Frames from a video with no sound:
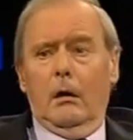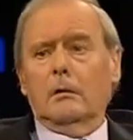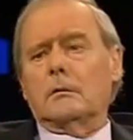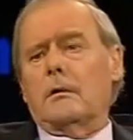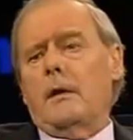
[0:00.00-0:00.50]

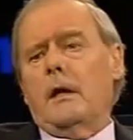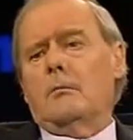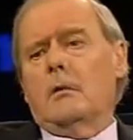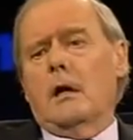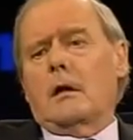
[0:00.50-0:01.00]
Well,
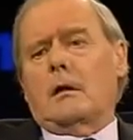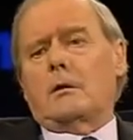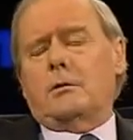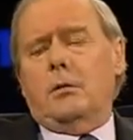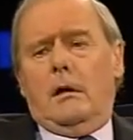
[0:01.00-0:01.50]
they work
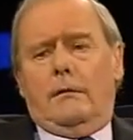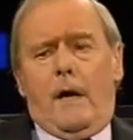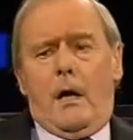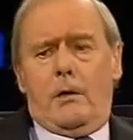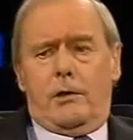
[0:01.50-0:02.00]

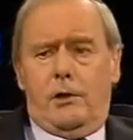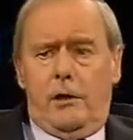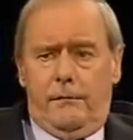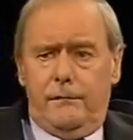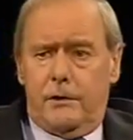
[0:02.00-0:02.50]
12-hour
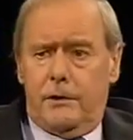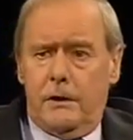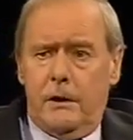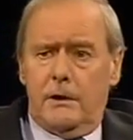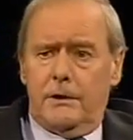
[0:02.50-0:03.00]

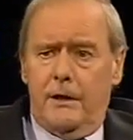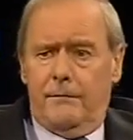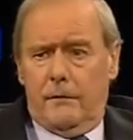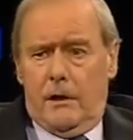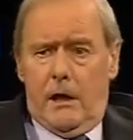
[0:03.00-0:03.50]
shifts,
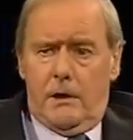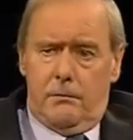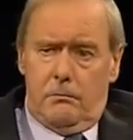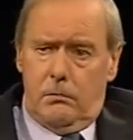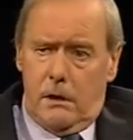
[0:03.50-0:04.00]
7
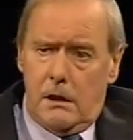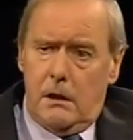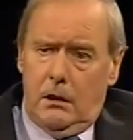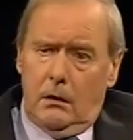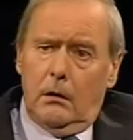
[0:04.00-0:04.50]
days a
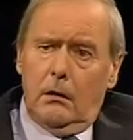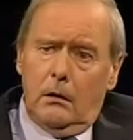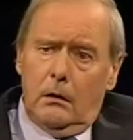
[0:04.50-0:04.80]
week.